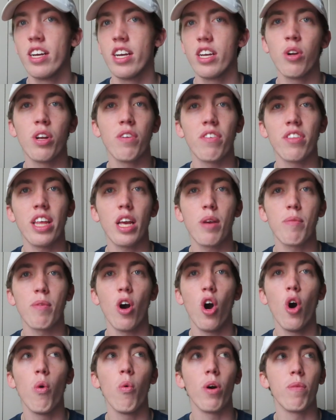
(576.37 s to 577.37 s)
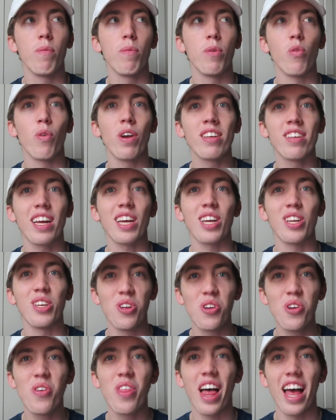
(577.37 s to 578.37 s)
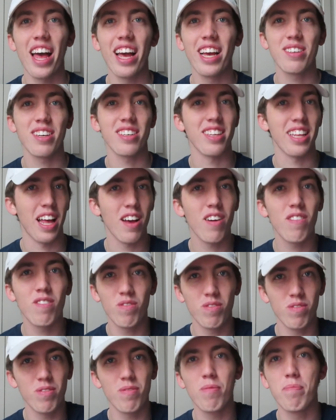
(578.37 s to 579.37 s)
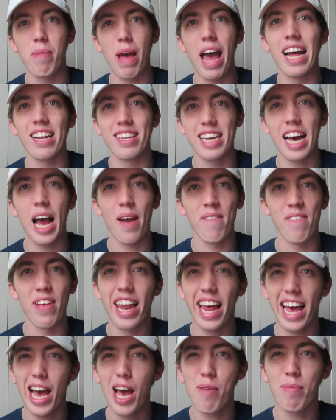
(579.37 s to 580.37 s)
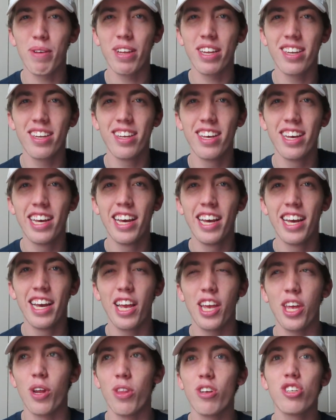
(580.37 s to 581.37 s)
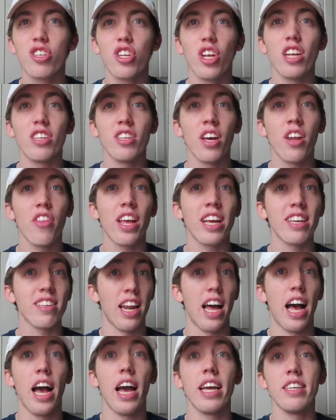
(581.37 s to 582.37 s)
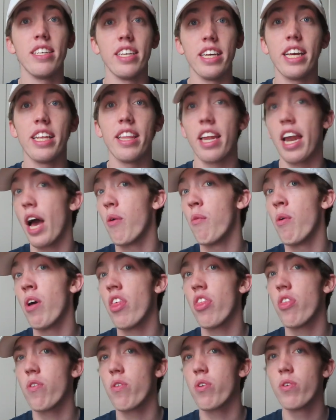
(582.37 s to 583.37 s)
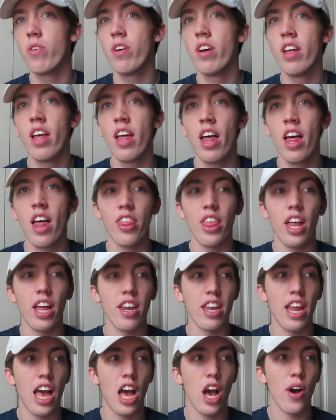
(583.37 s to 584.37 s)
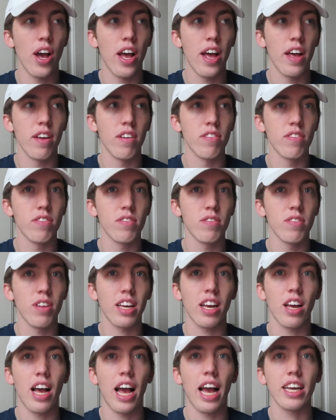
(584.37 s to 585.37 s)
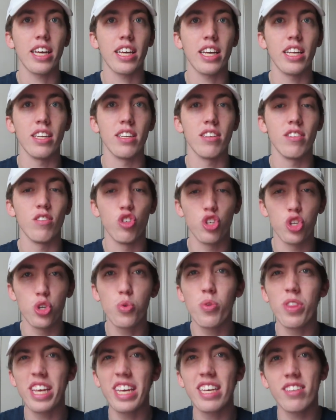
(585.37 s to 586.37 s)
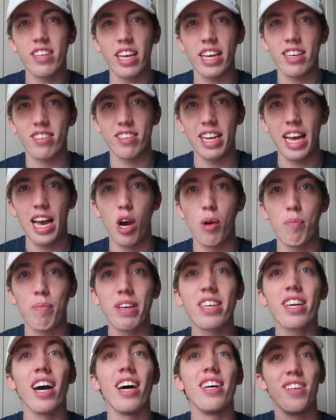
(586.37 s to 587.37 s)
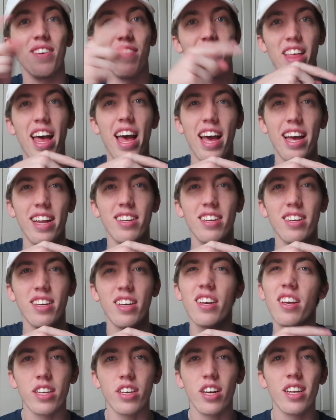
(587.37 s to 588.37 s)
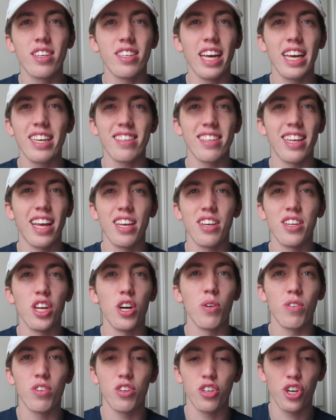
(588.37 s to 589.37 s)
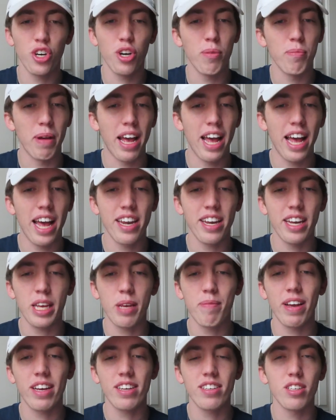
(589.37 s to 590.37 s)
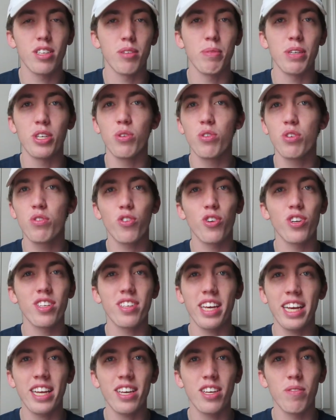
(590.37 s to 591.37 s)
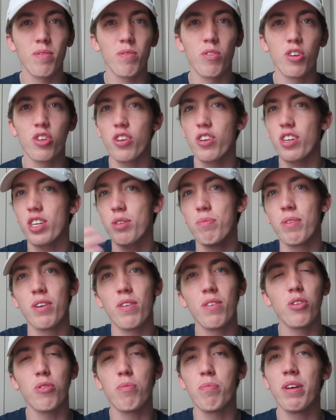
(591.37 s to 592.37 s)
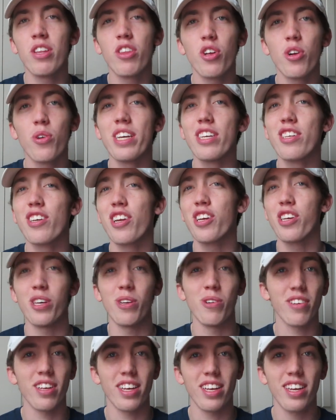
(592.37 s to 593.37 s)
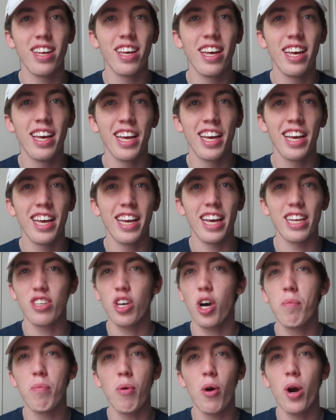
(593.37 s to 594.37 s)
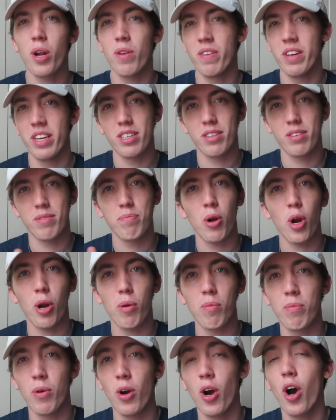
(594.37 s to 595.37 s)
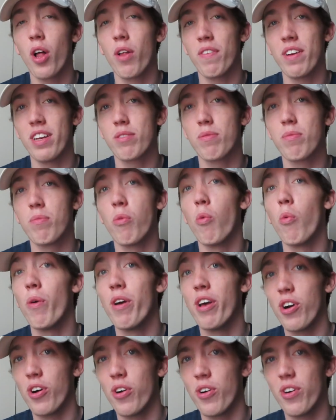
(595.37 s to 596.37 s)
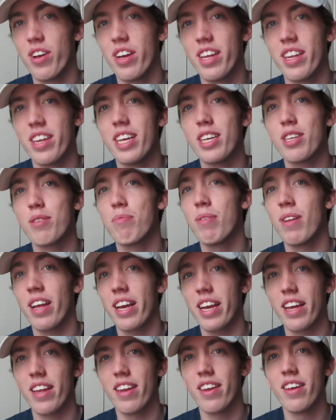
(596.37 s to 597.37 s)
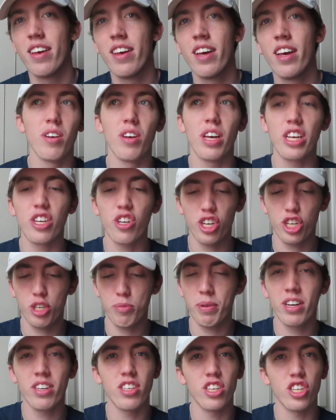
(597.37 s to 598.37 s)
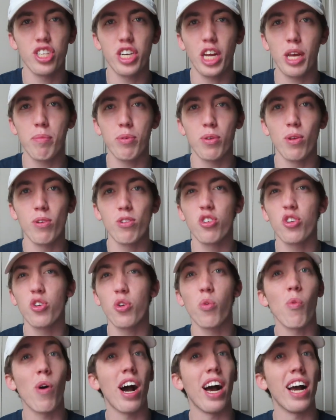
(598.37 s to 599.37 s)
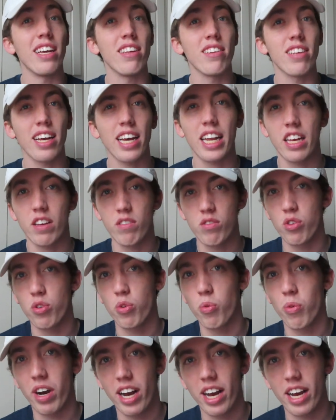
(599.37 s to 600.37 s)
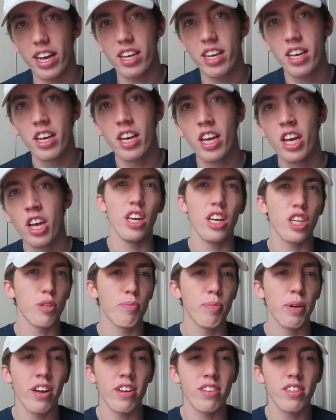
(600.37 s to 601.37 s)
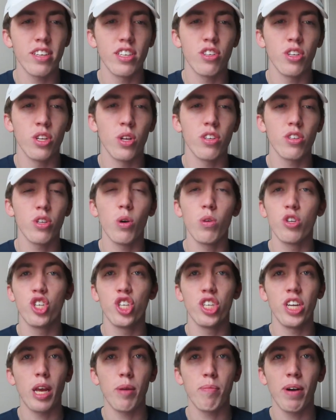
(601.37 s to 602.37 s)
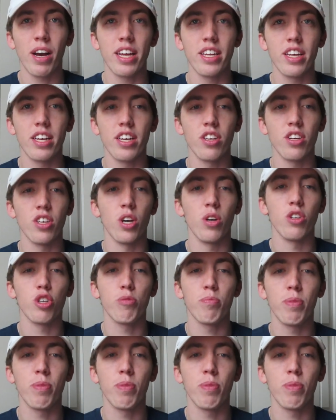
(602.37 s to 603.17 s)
You don't even think about, but the reason I can do that is because of that bad time that happened. You know, there's a ton of things that I did, that I went through, that now have, like, I can do these things now because of that. And God takes that, you know, good or bad, and He makes it to be used for His kingdom. What you've been through, He's gonna use it. It's all part of all of His will and His plan. your experiences shape you. Those are your whys. That kind of gives you your why. Experiences, this whole shape idea, your